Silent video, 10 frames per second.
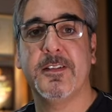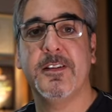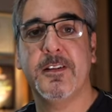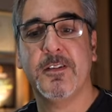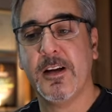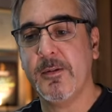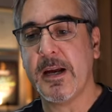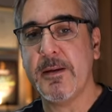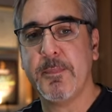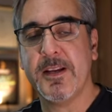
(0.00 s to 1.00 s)
You know,
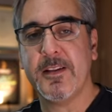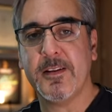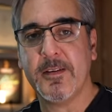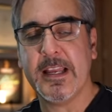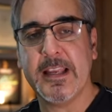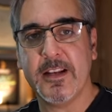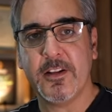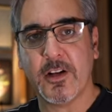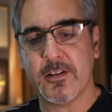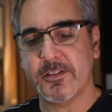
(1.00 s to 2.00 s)
I pay the
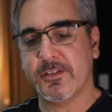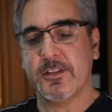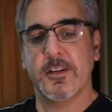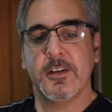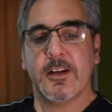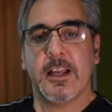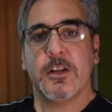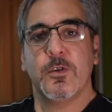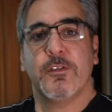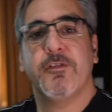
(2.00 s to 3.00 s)
$80
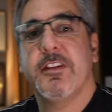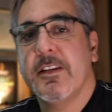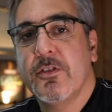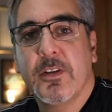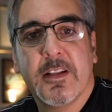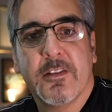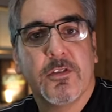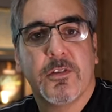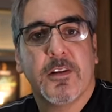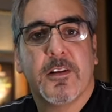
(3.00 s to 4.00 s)
annual fee to get
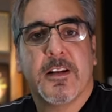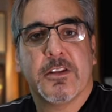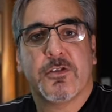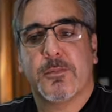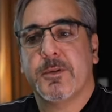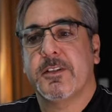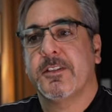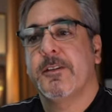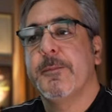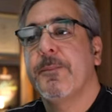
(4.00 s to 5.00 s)
into the national parks.